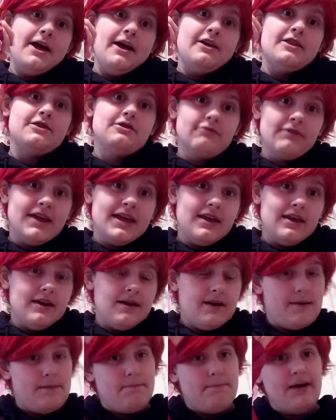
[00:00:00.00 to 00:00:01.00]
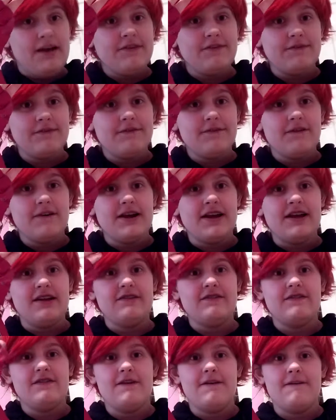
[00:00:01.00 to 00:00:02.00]
three best
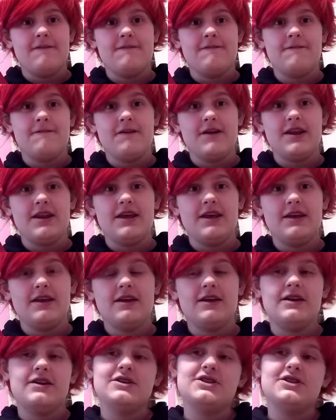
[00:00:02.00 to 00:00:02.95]
friends, Freddy,